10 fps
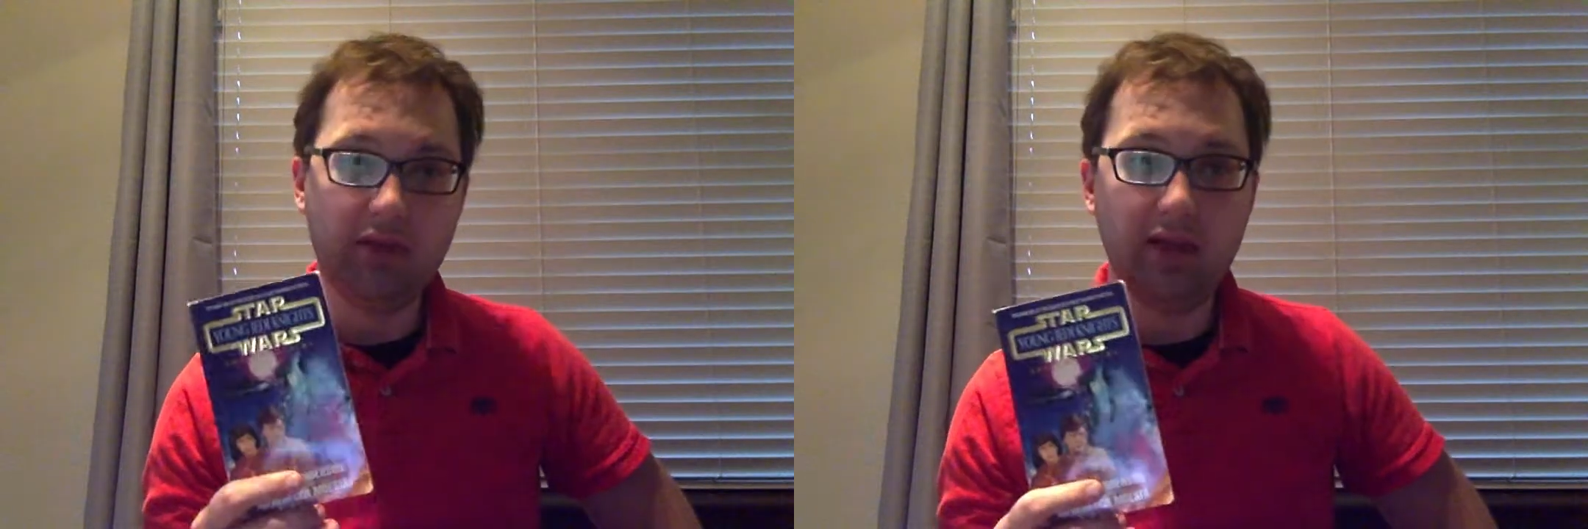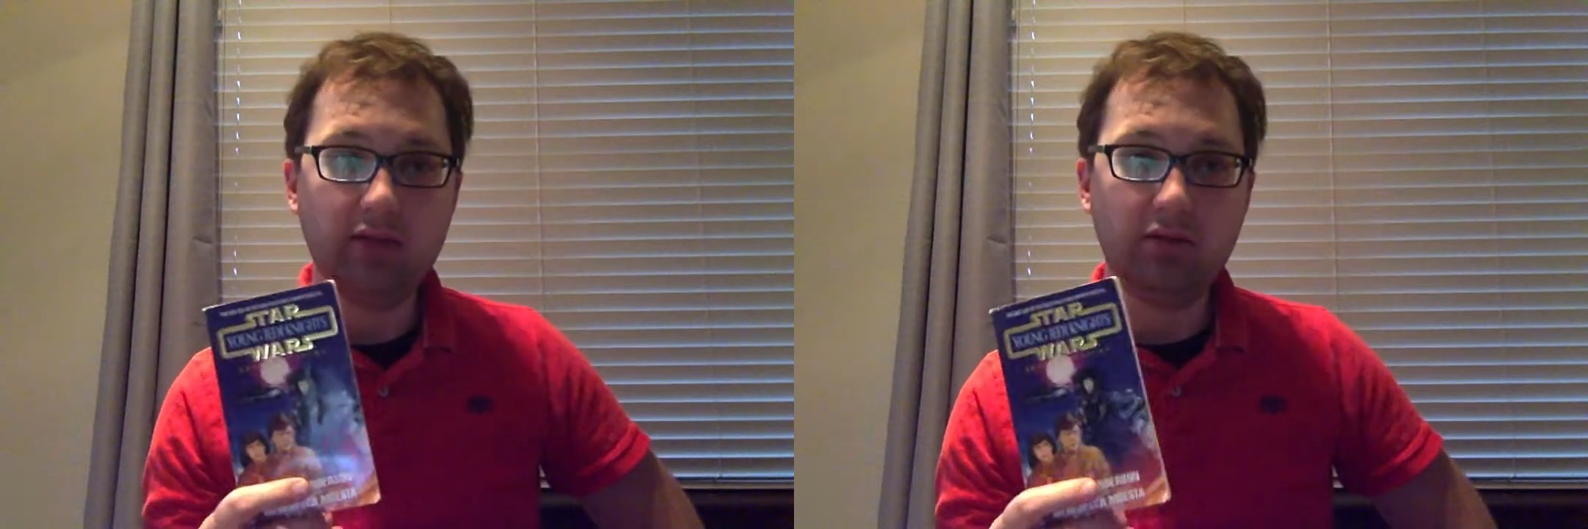
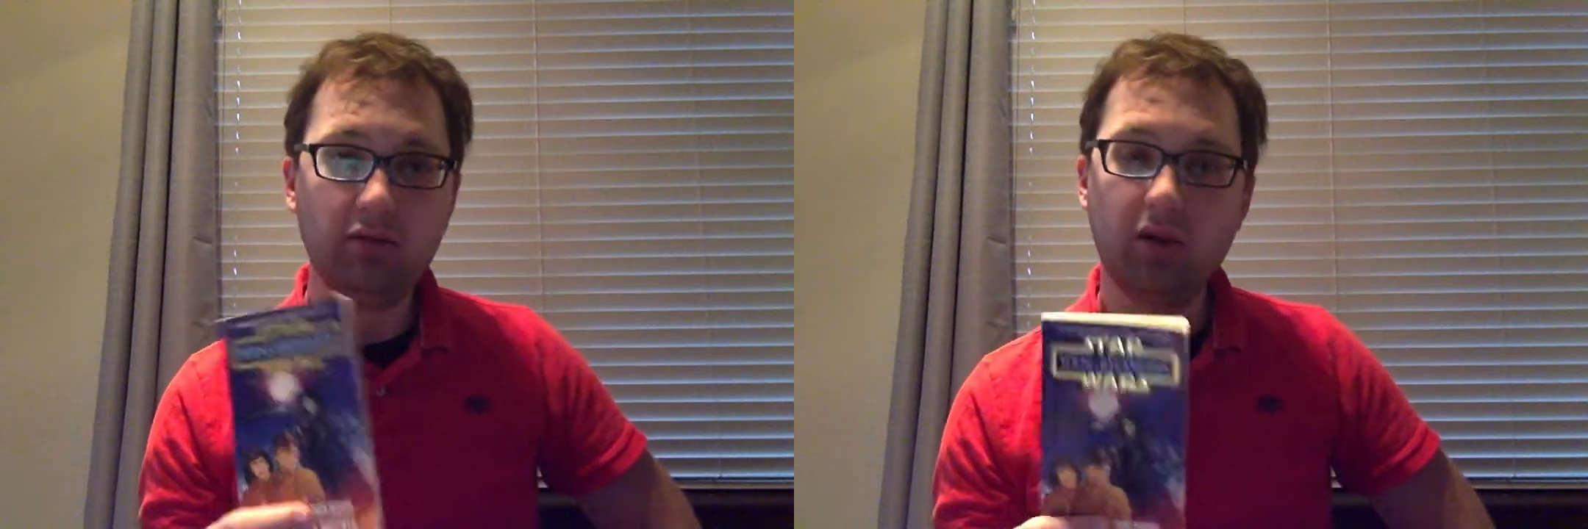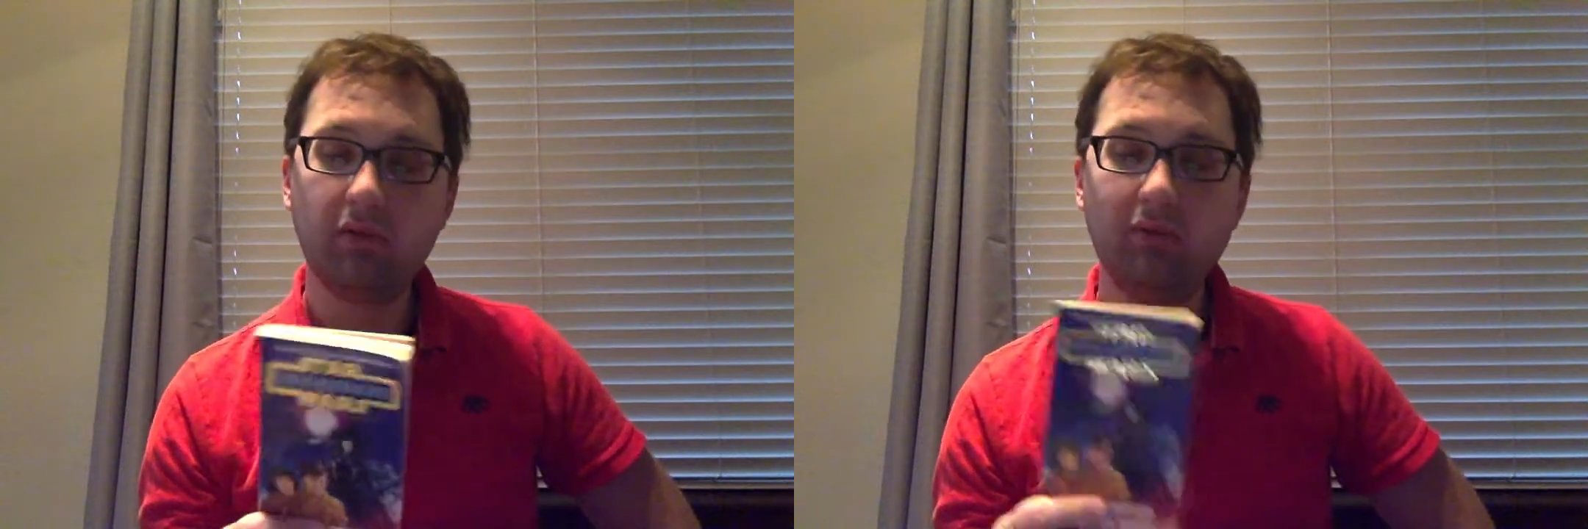yet,
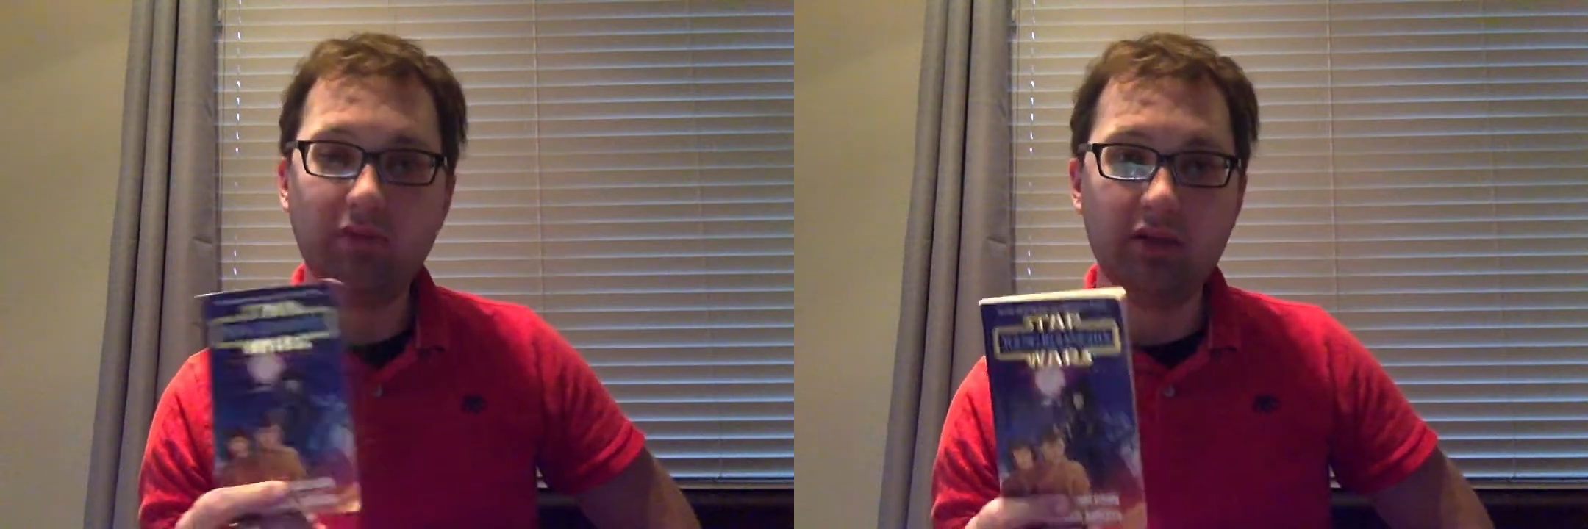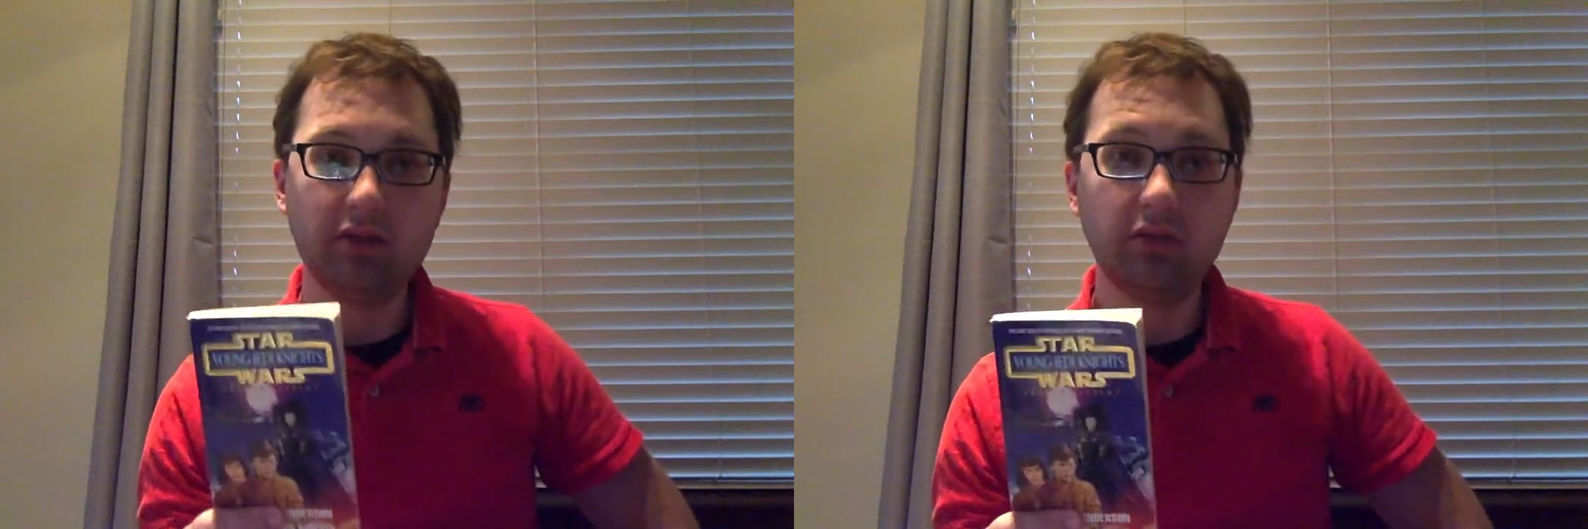not
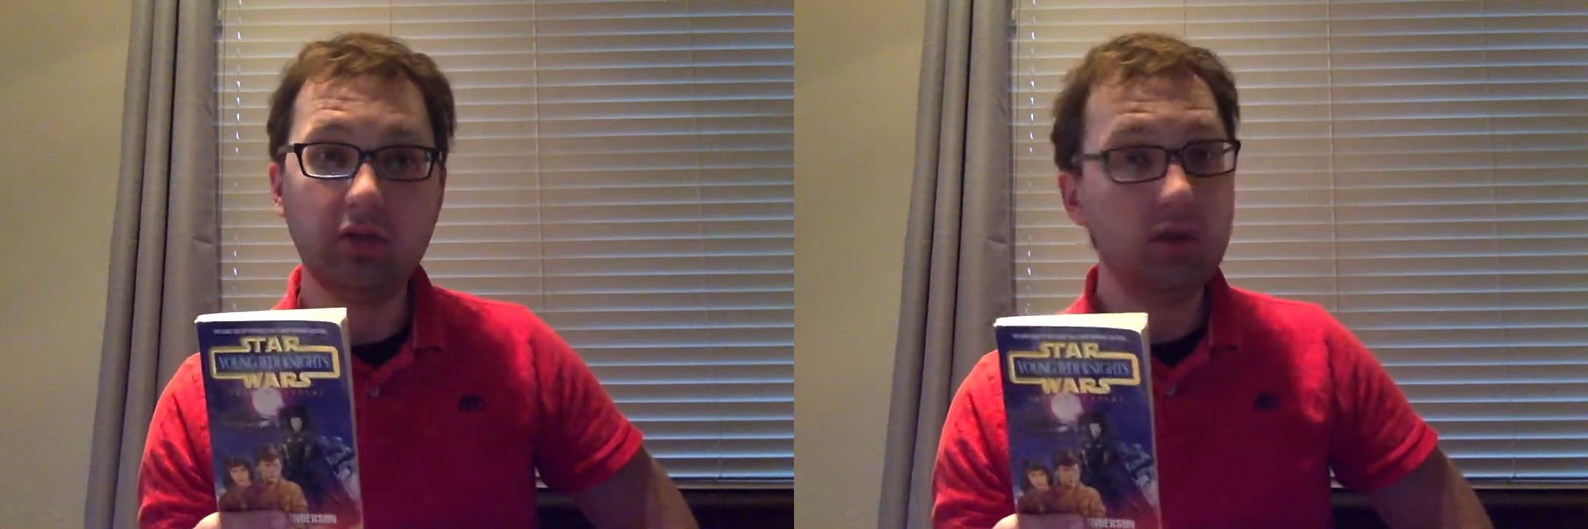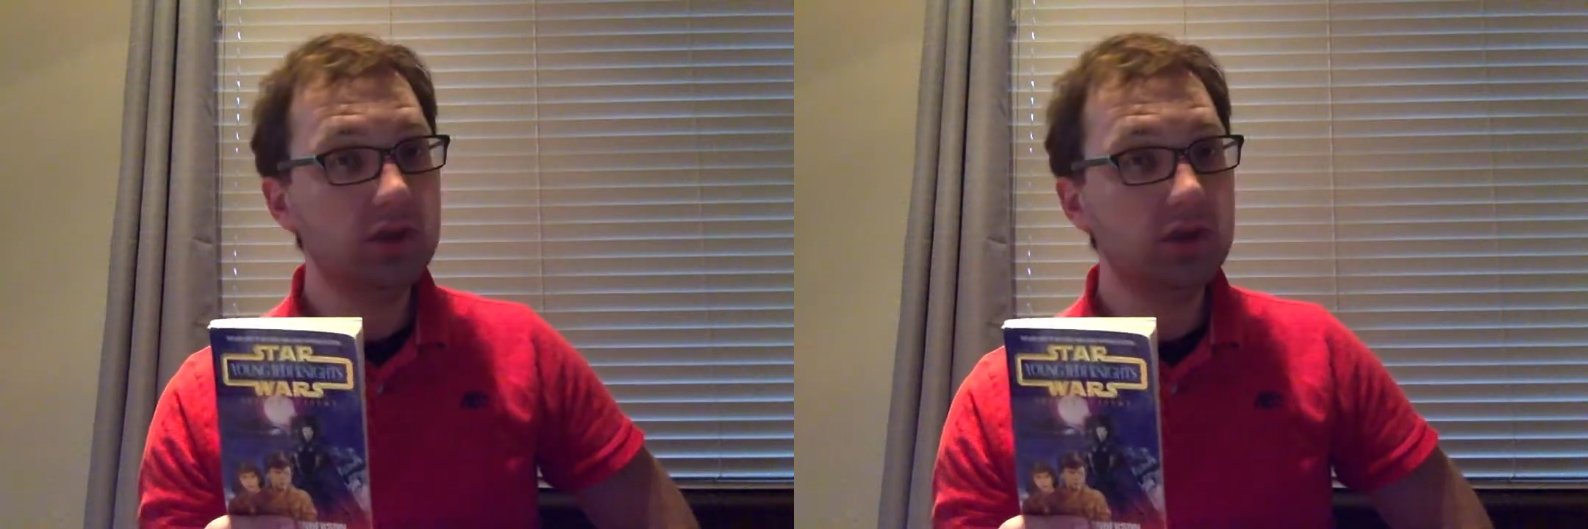revealed.